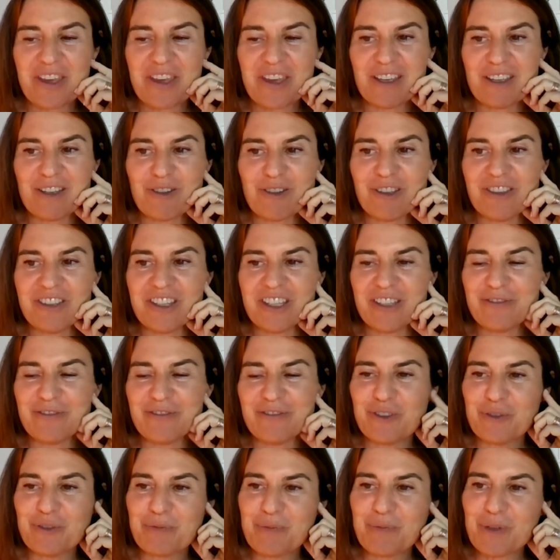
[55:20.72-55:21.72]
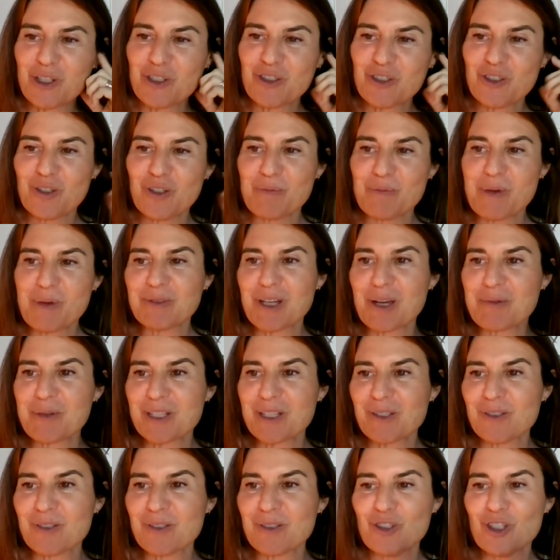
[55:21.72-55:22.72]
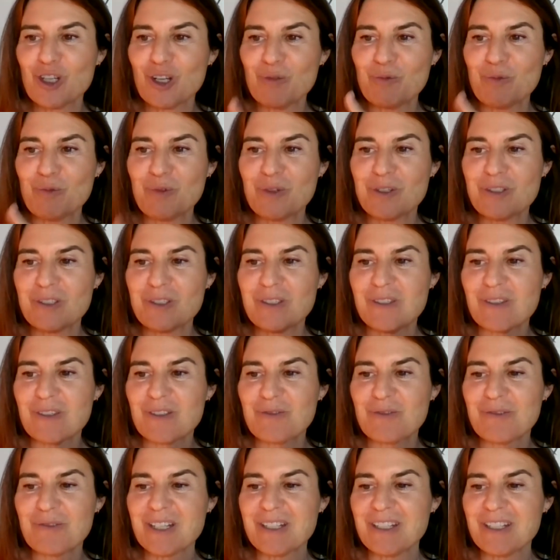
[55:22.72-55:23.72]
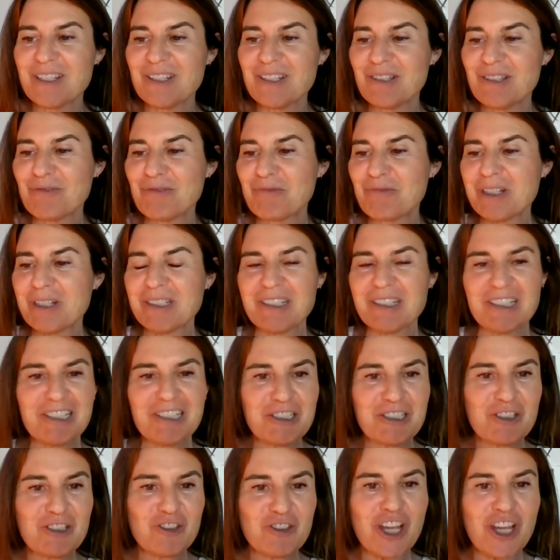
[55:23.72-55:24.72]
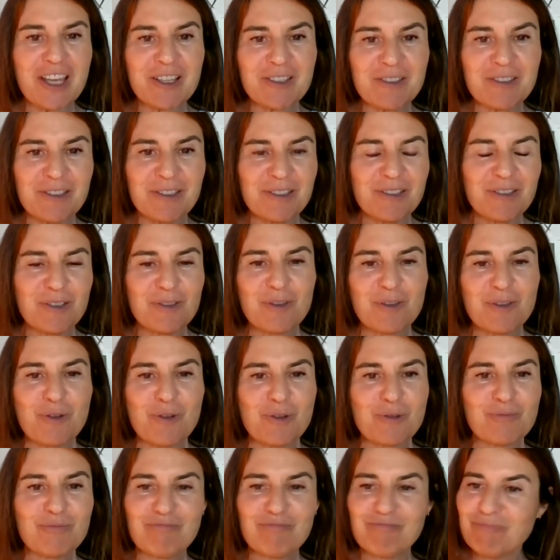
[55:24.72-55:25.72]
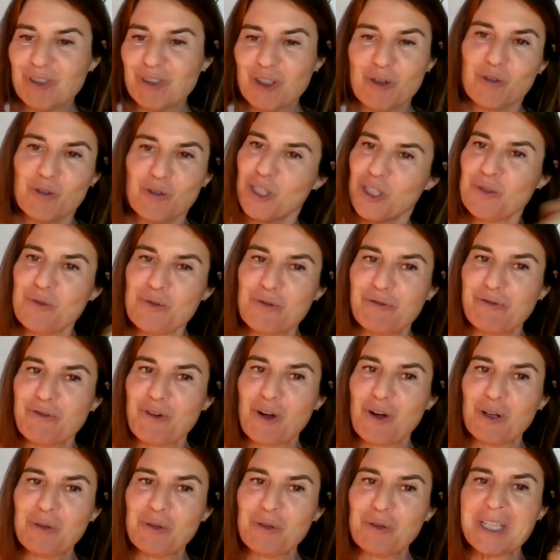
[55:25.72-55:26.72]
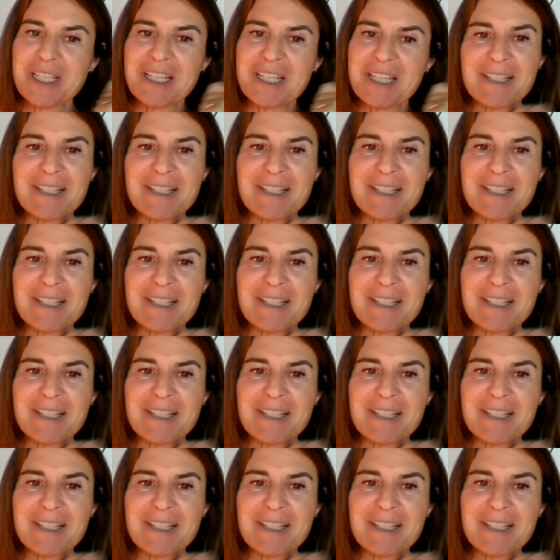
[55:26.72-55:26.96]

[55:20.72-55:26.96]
think all the information about our social was already written in the chat. Okay. So continue following